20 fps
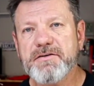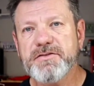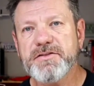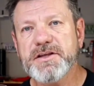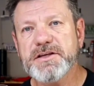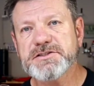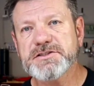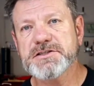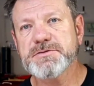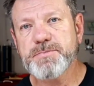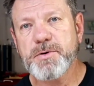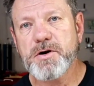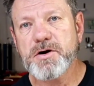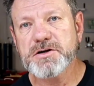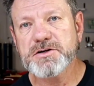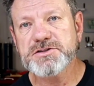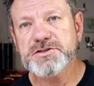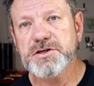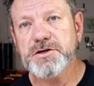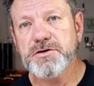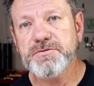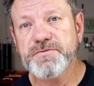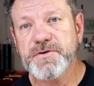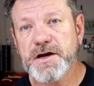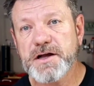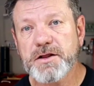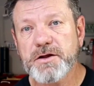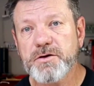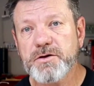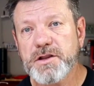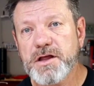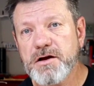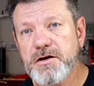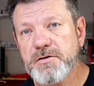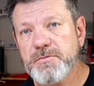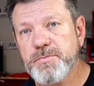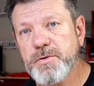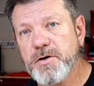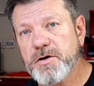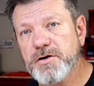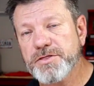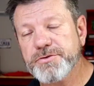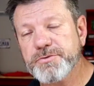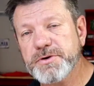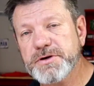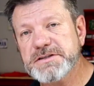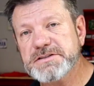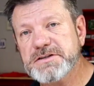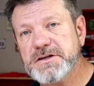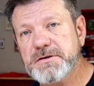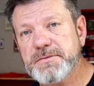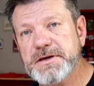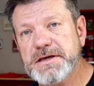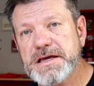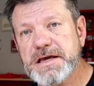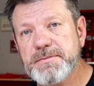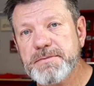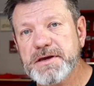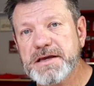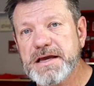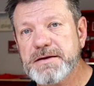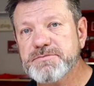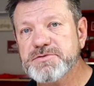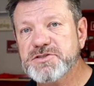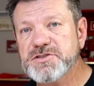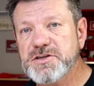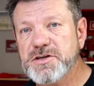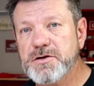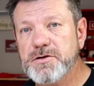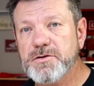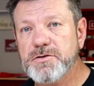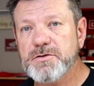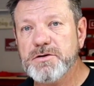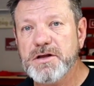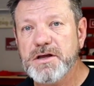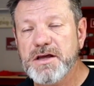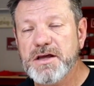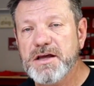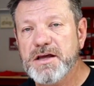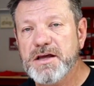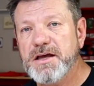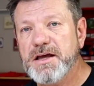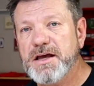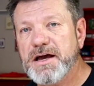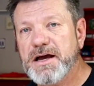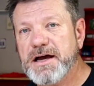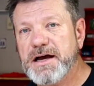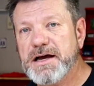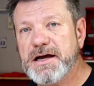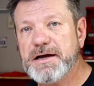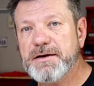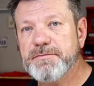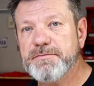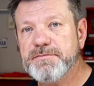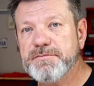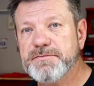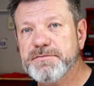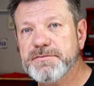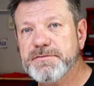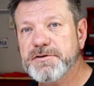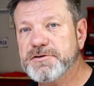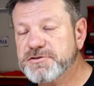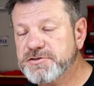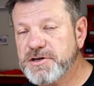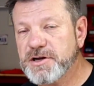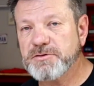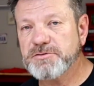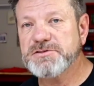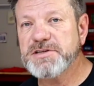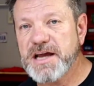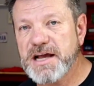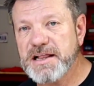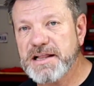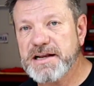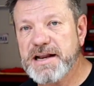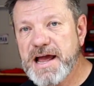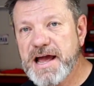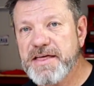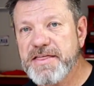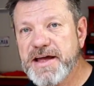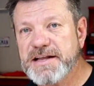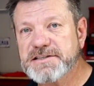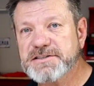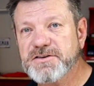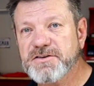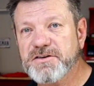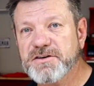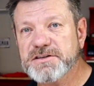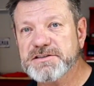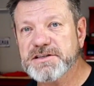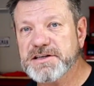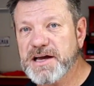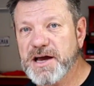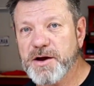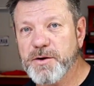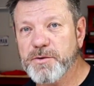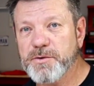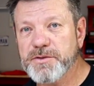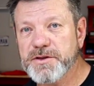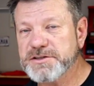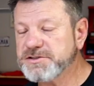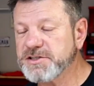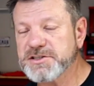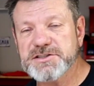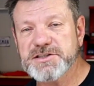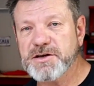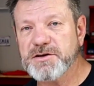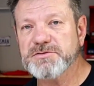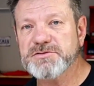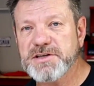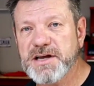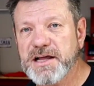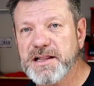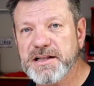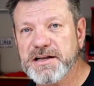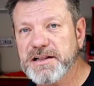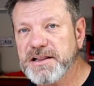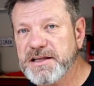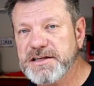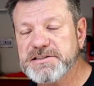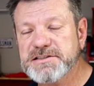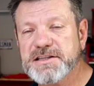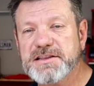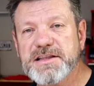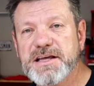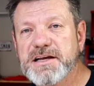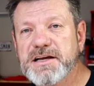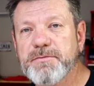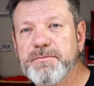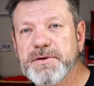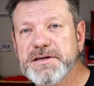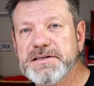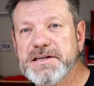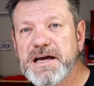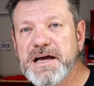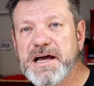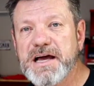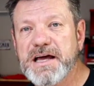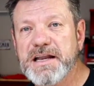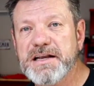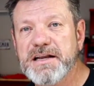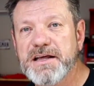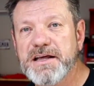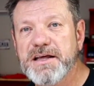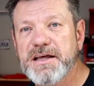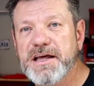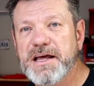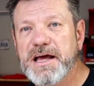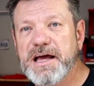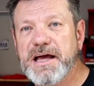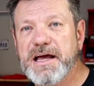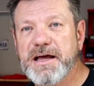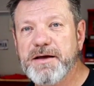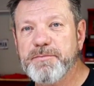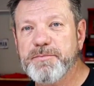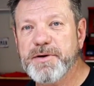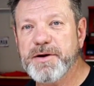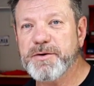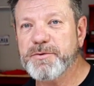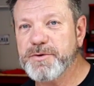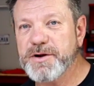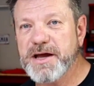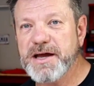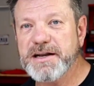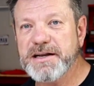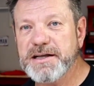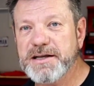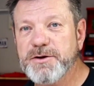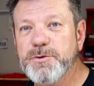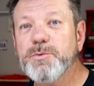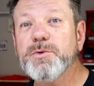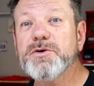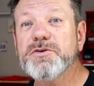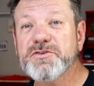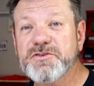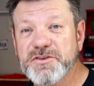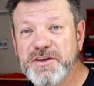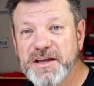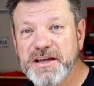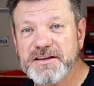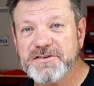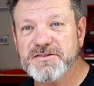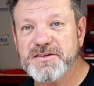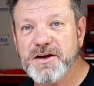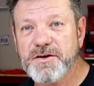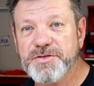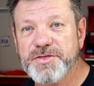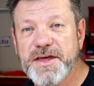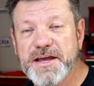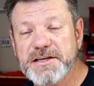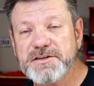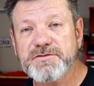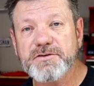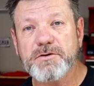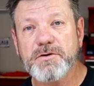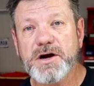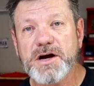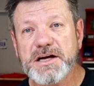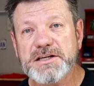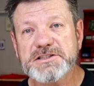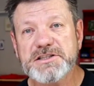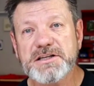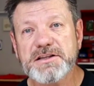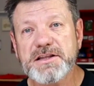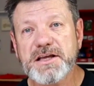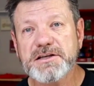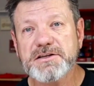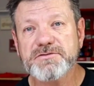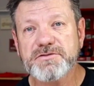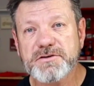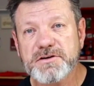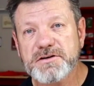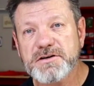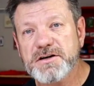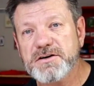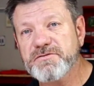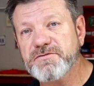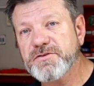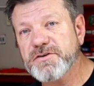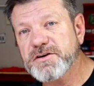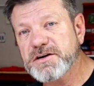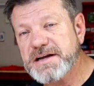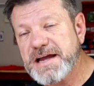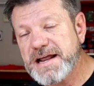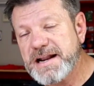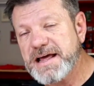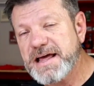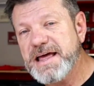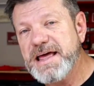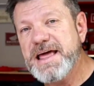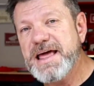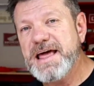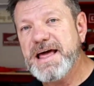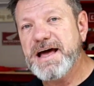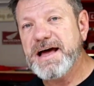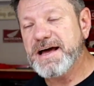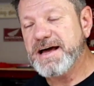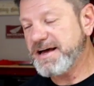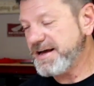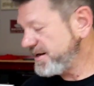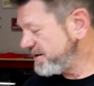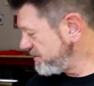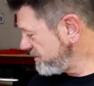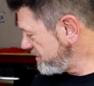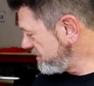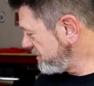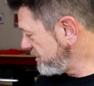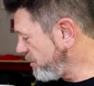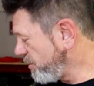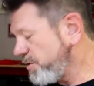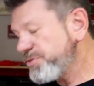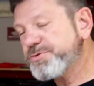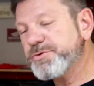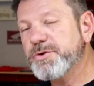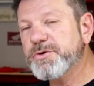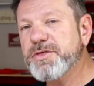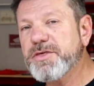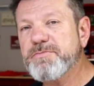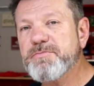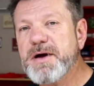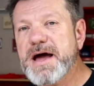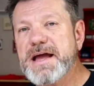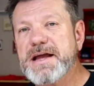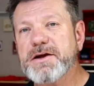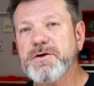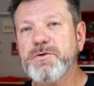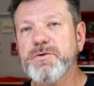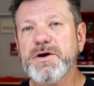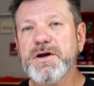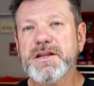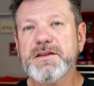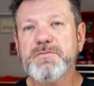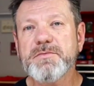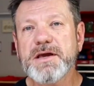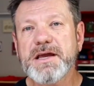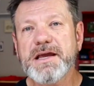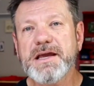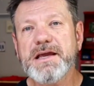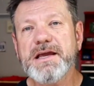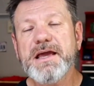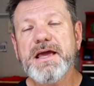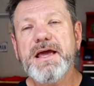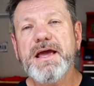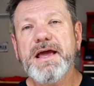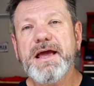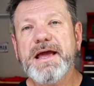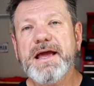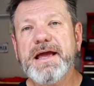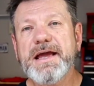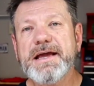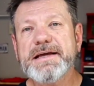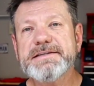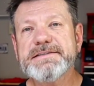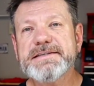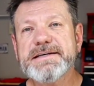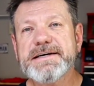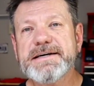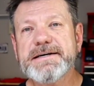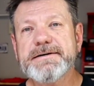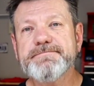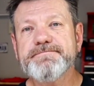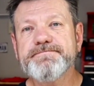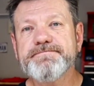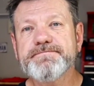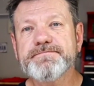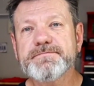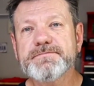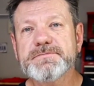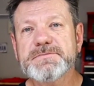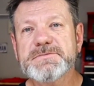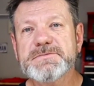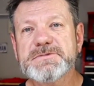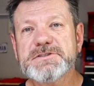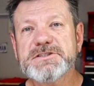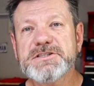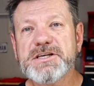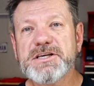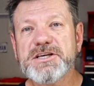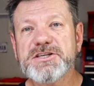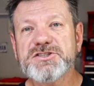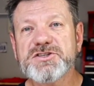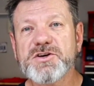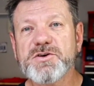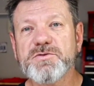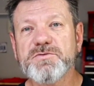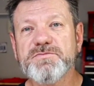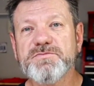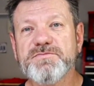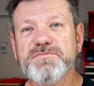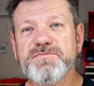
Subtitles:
This is part 2. Follow along. Part 3 is going to be coming up soon. There's no telling how that's going to go. There's just no telling. At least the thing will be done. But running, we'll see. So thanks for watching. Thanks for kind of going through the bike with me. And see you soon.